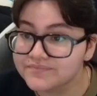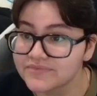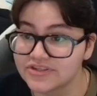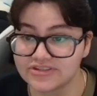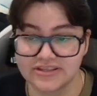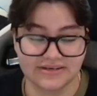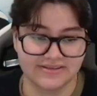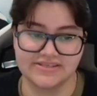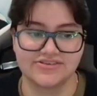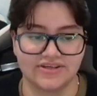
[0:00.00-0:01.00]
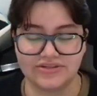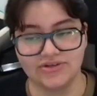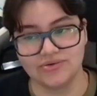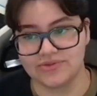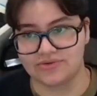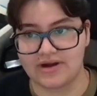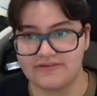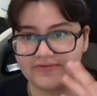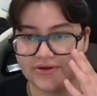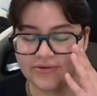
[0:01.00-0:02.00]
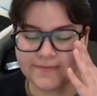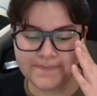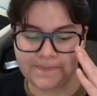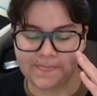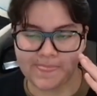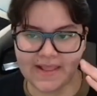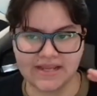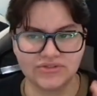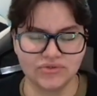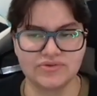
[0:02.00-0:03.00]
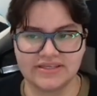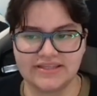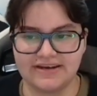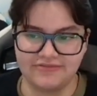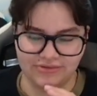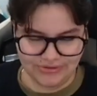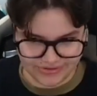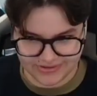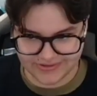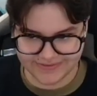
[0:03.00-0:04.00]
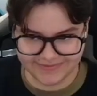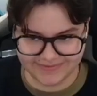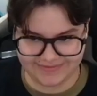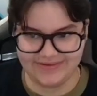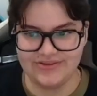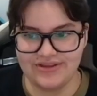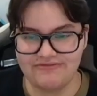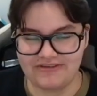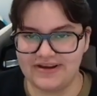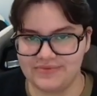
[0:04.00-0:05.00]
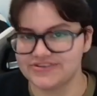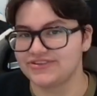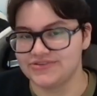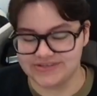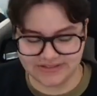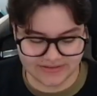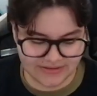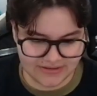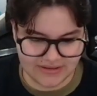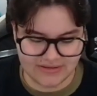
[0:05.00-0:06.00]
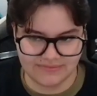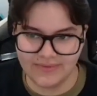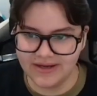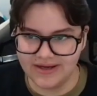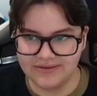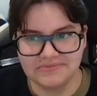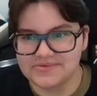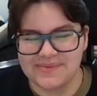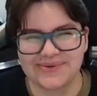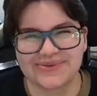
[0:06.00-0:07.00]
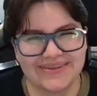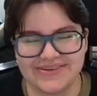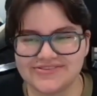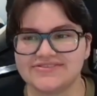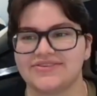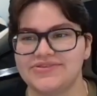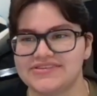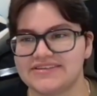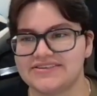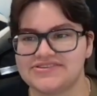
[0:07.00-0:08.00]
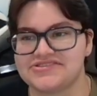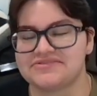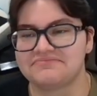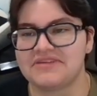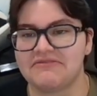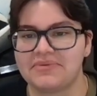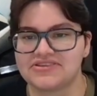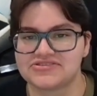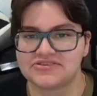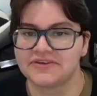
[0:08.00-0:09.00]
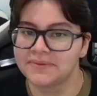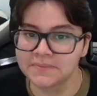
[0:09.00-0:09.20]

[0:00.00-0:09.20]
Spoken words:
There's a lot of things you can do with the graph view. I do think that if you look, you can find ways to use it. But most people don't use it, they just have pictures of it.